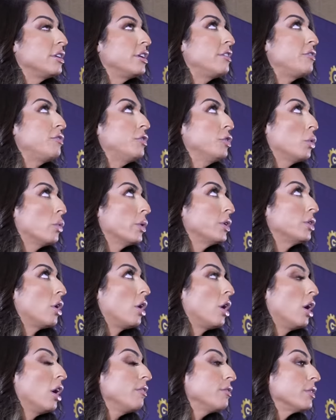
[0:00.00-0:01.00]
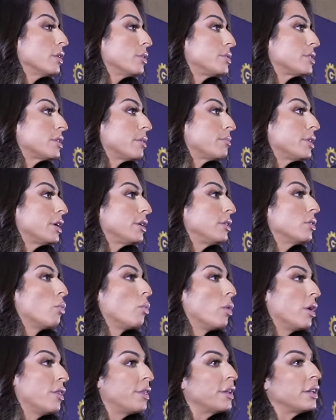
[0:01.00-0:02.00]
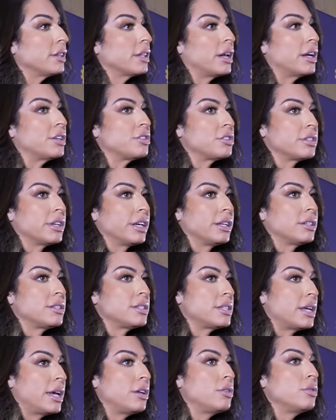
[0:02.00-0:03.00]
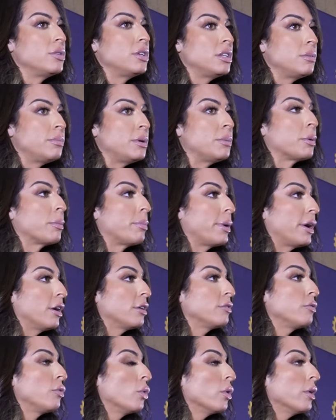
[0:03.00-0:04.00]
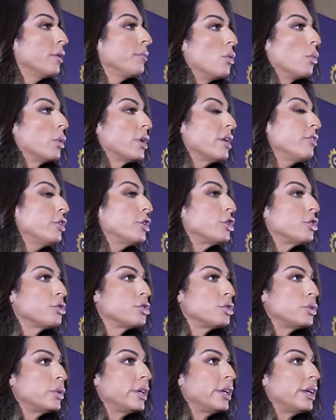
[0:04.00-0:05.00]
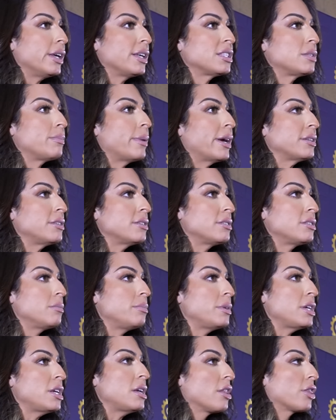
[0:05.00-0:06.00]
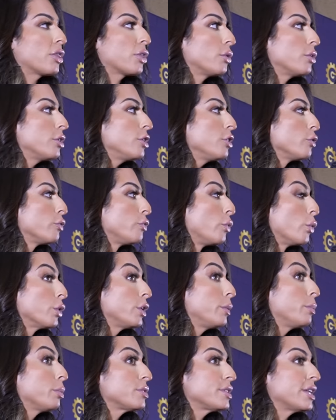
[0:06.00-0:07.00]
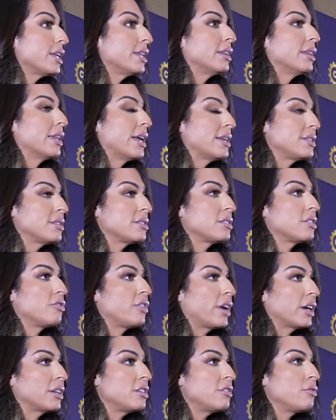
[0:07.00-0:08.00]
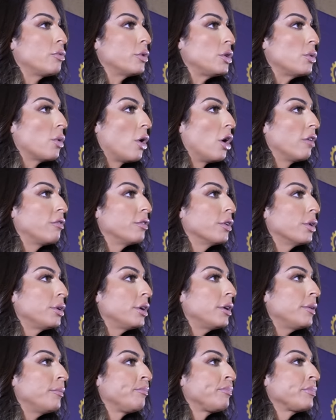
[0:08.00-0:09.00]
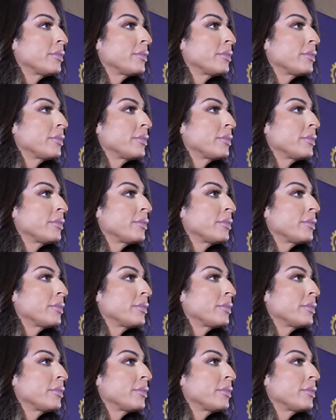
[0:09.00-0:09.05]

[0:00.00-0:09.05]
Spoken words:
If you're going to offload something, the one thing that I just like to say you need to be prepared for, whatever you're doing, expect it to be 30 or 40% less as effective when you offload it.